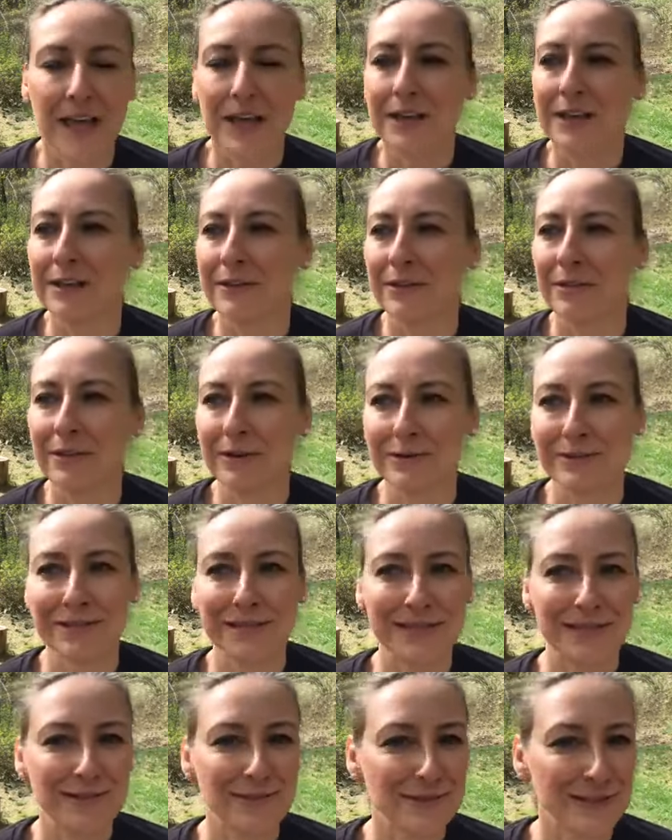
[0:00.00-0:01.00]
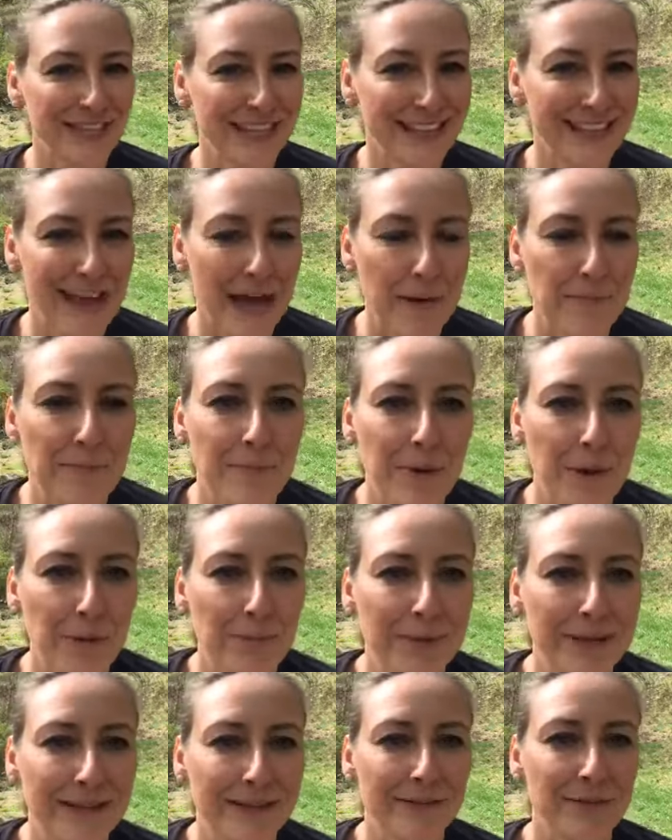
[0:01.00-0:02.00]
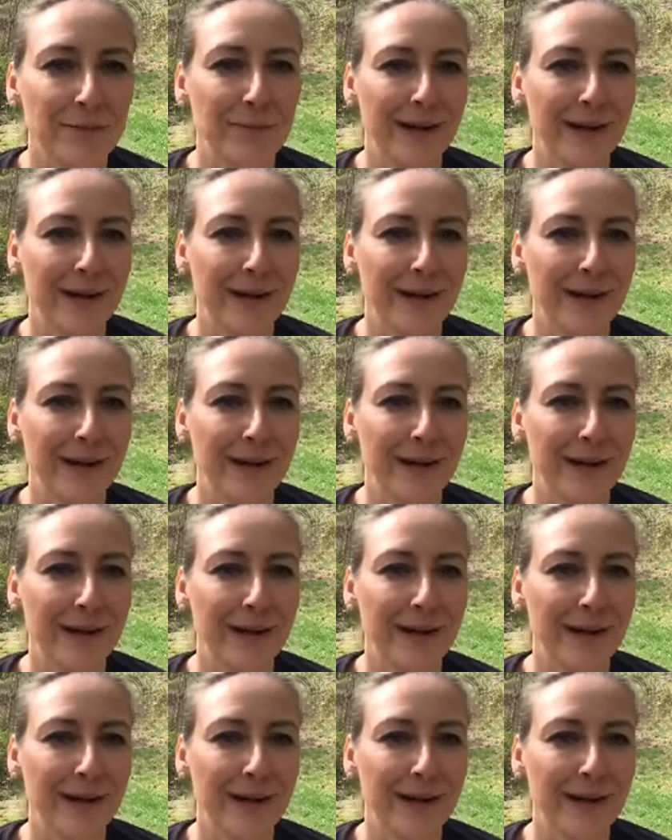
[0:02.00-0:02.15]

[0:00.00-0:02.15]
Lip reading: there's usually that moment